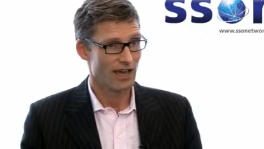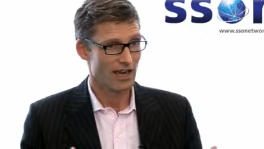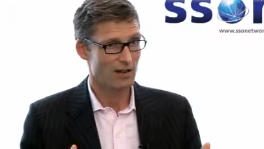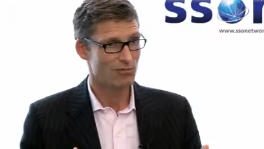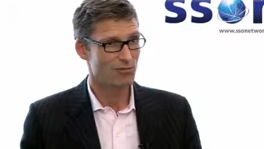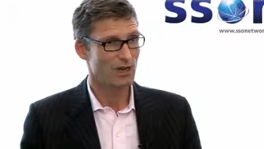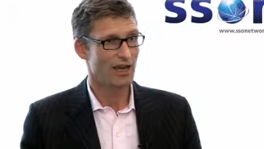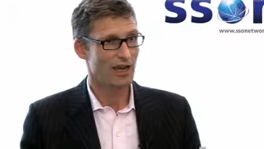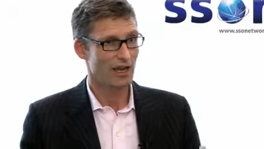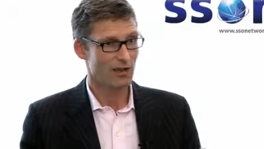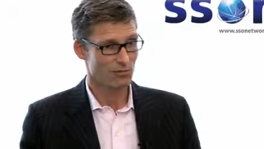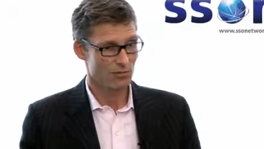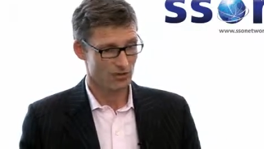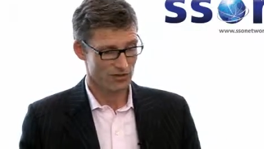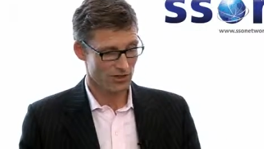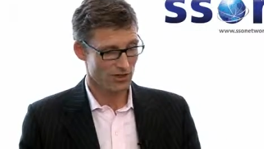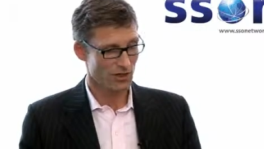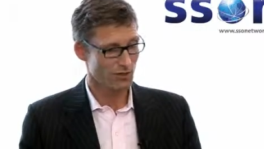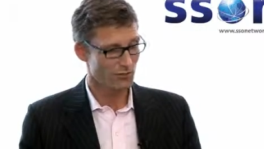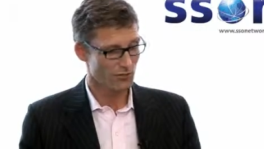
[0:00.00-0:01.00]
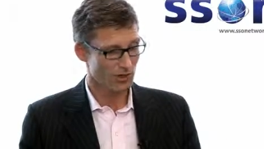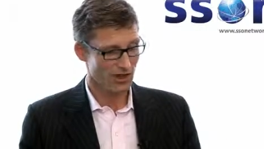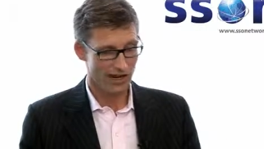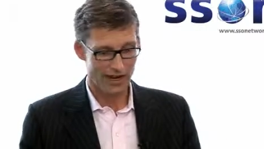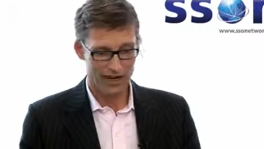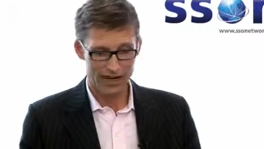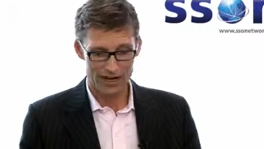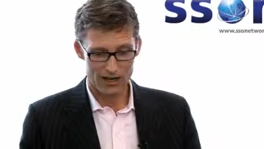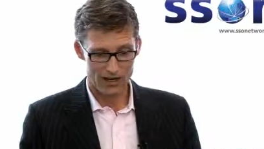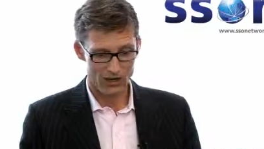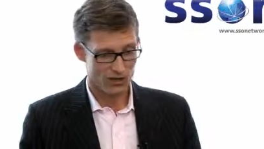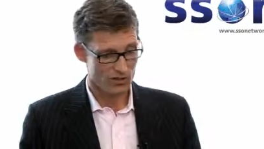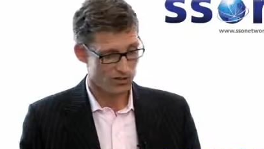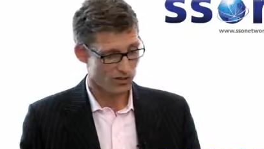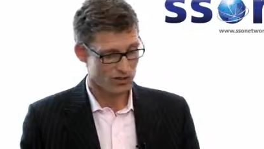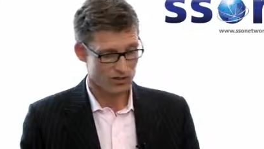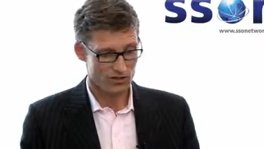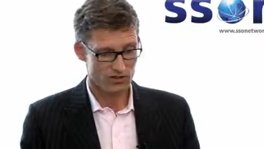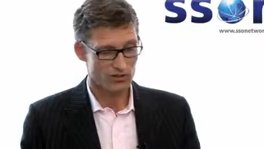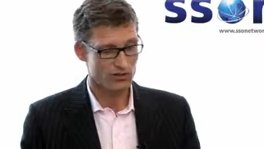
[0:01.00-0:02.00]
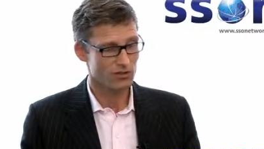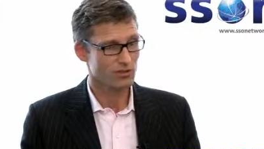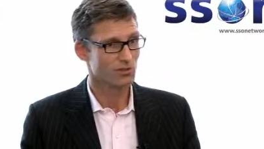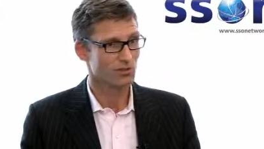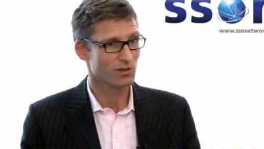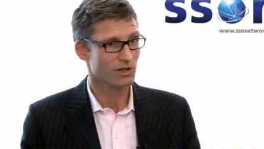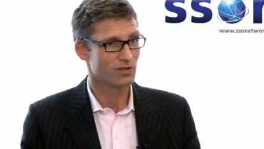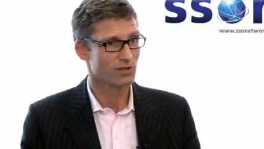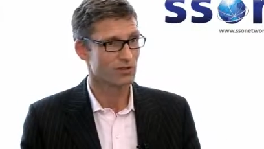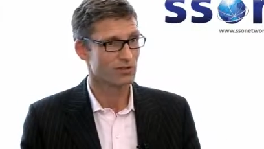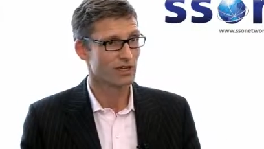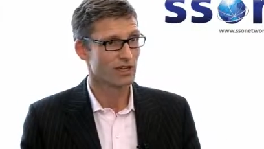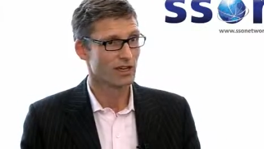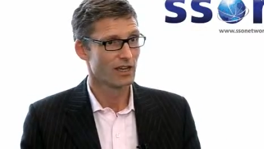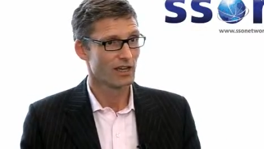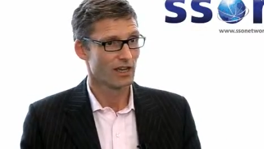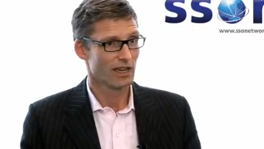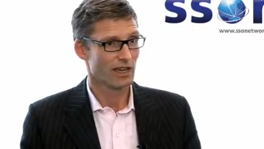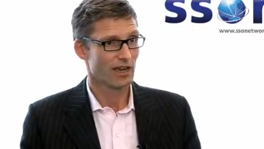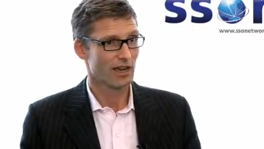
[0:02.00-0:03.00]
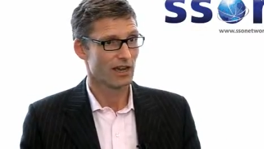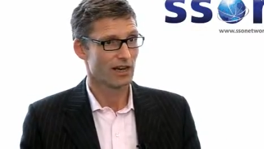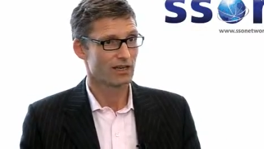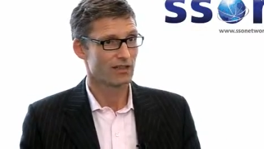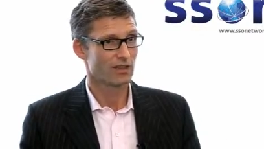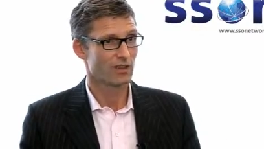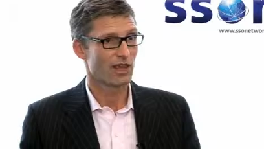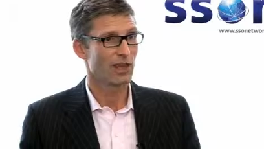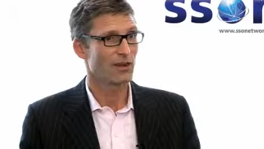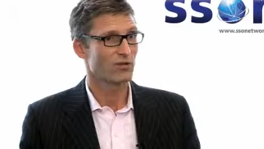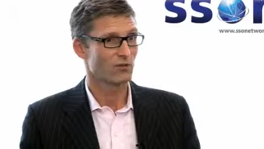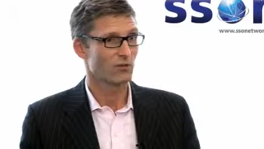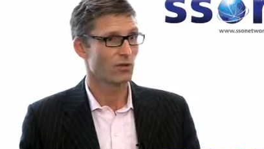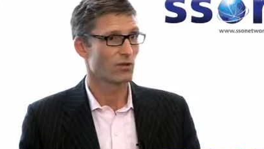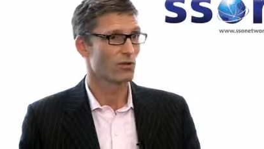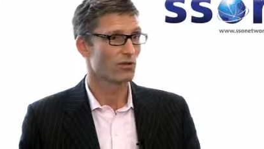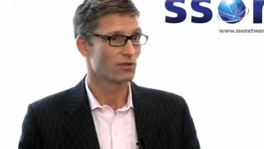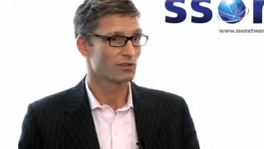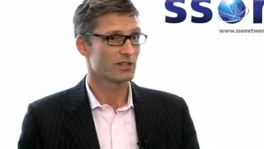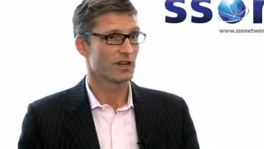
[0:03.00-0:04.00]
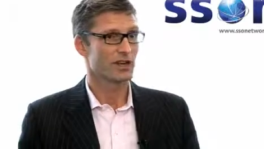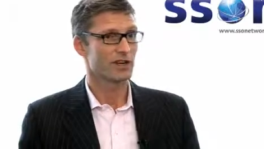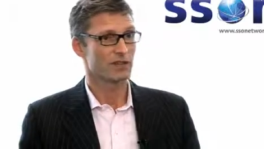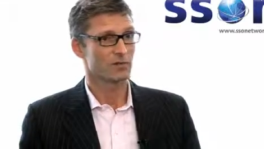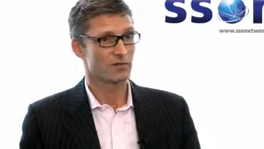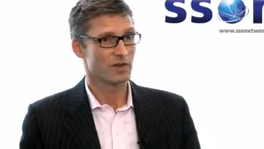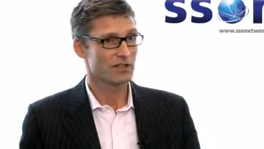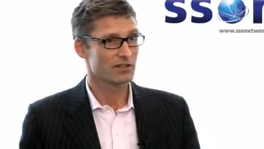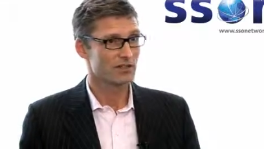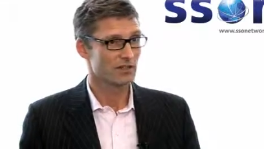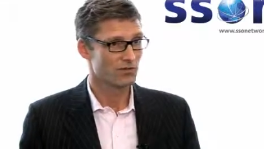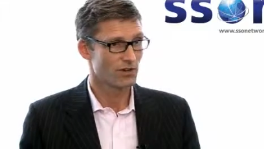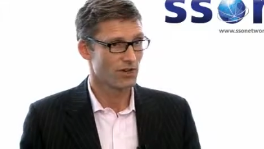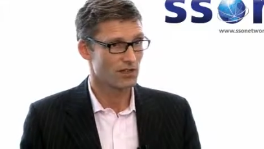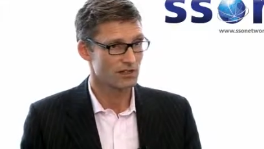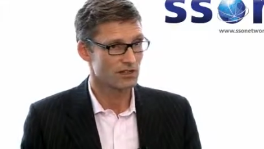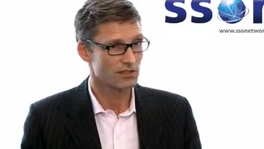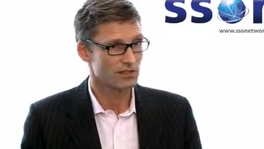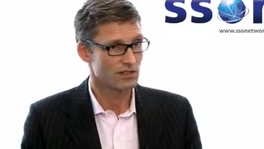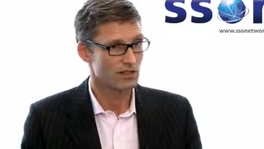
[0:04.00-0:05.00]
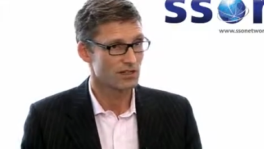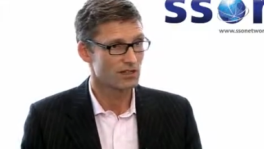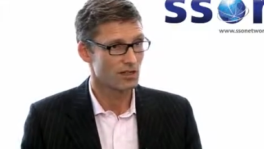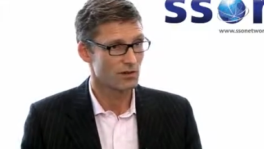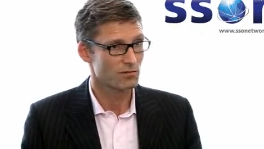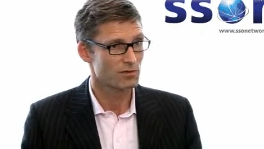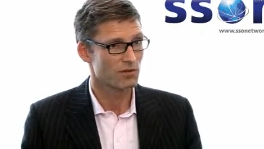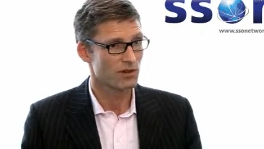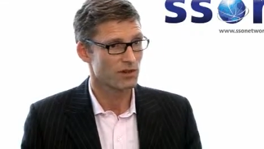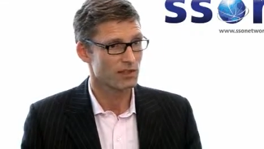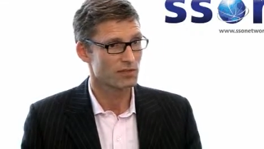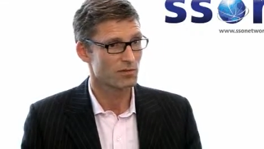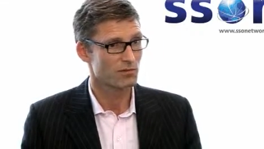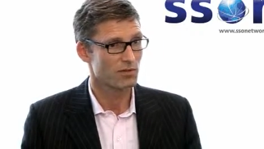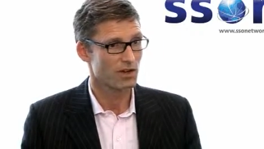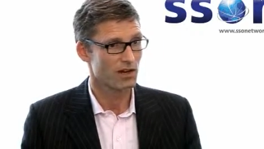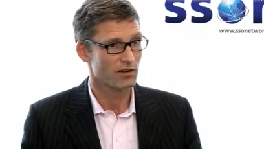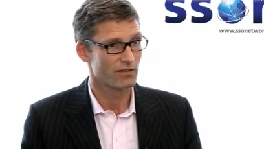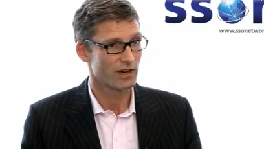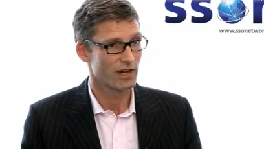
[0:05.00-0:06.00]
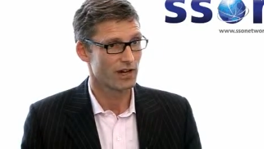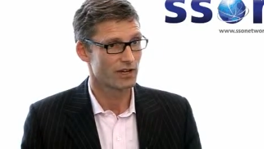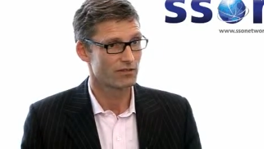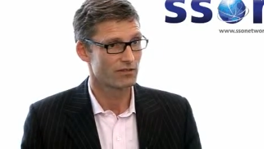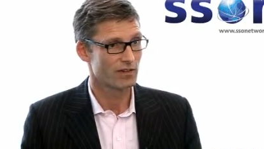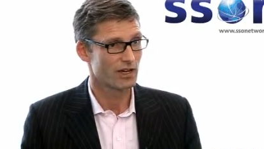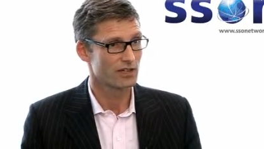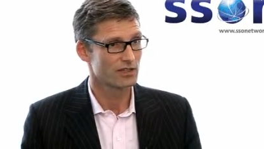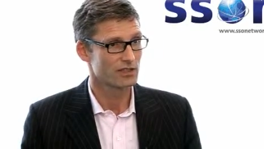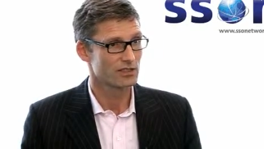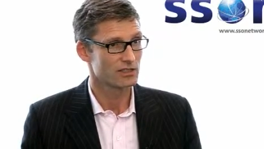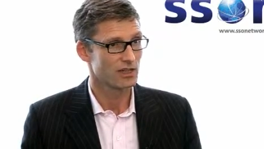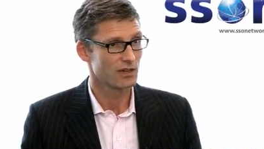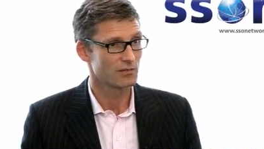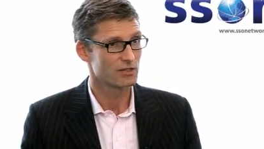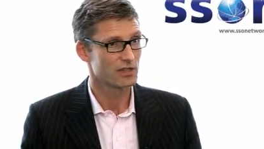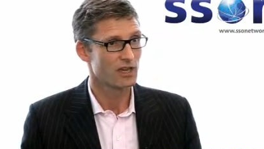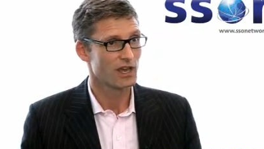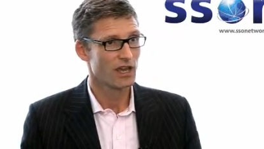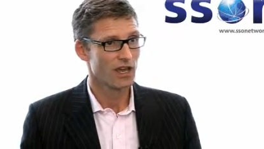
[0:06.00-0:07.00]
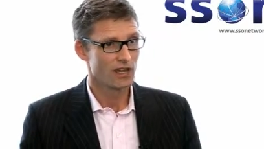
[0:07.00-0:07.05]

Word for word: Am I able to compare costs across the world and therefore take the best advantages in terms of our supplier rela- relationships?